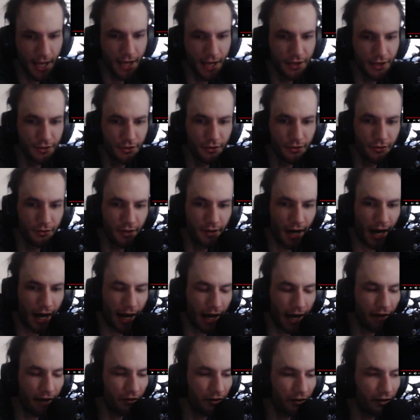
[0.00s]
Dude,
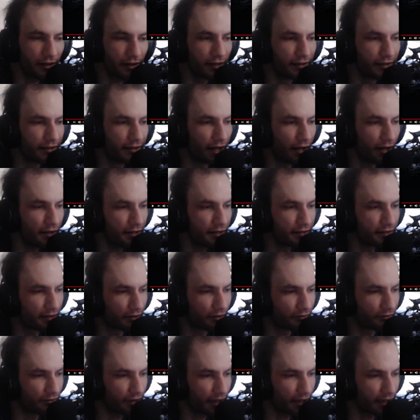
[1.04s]
I already done this on
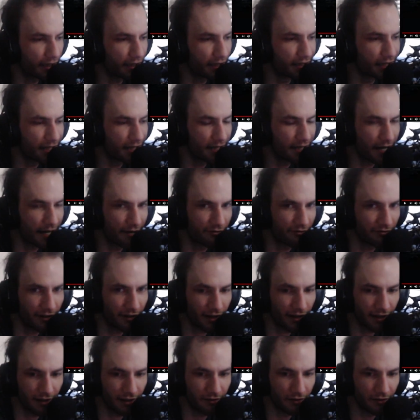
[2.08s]
freaking
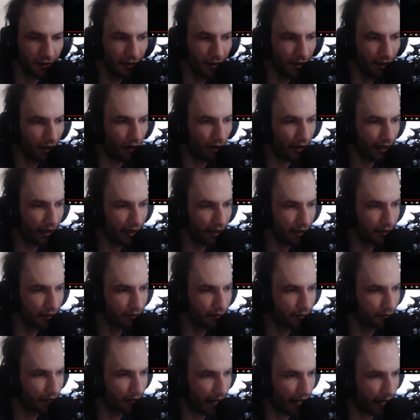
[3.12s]
GTA5. All you have to
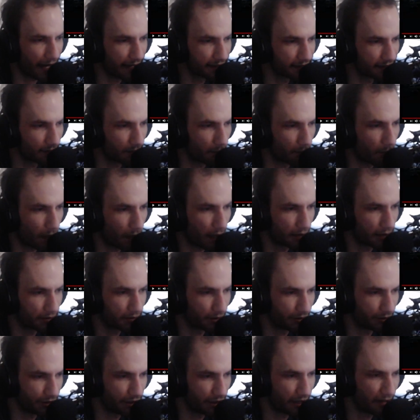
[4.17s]
do is add some mods
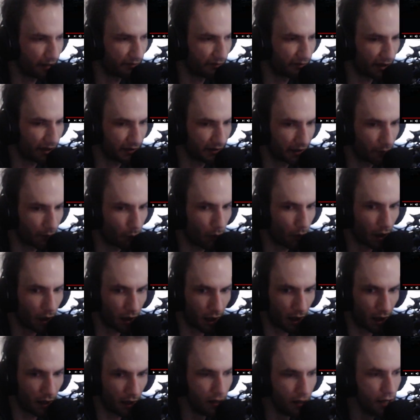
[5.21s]
on gta 5 and
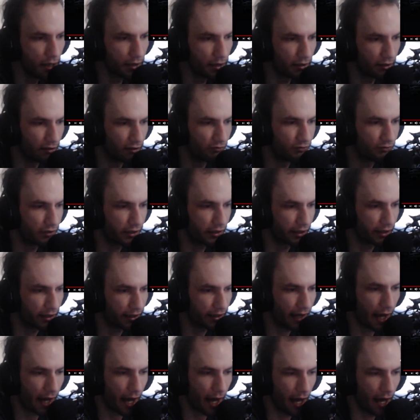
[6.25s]
voila, you're a freaking cat.